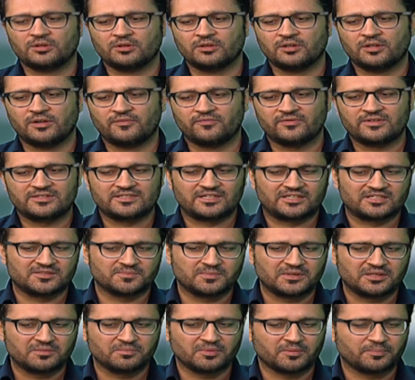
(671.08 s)
the reference
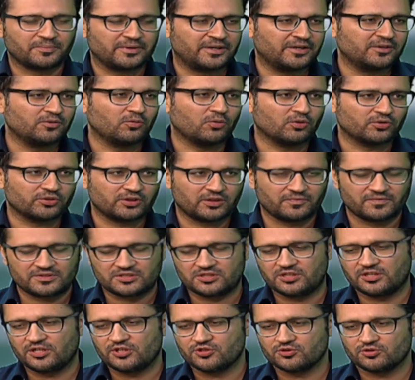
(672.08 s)
that is being prepared or the
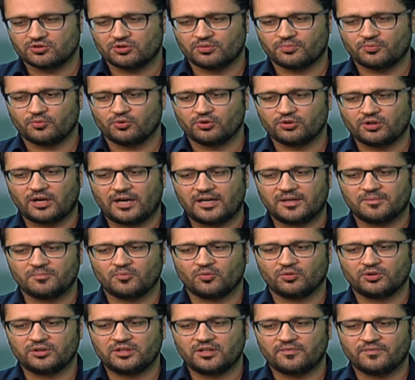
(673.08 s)
investigation report. I
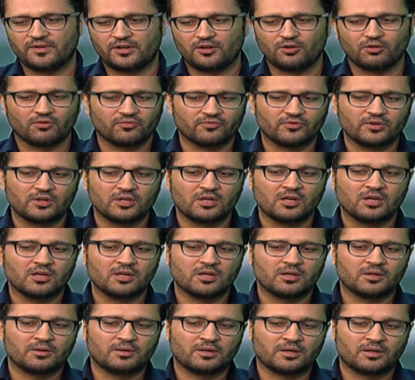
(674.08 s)
am only aware of
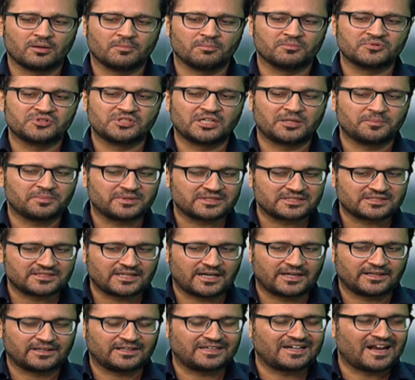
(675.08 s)

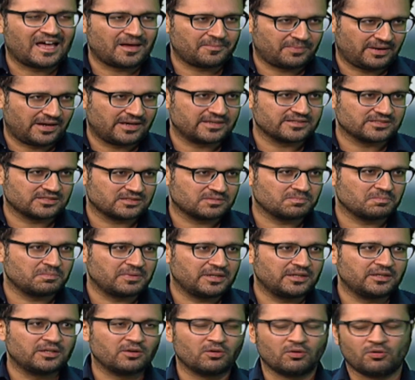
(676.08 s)
statements that NAB has
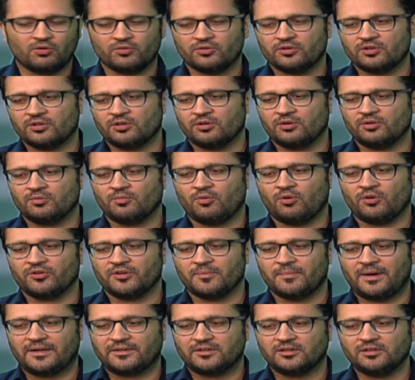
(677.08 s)
made
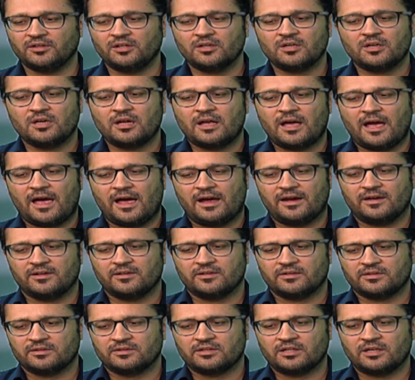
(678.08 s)
on the matter.
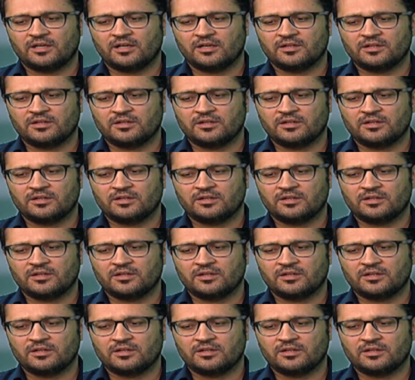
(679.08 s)
And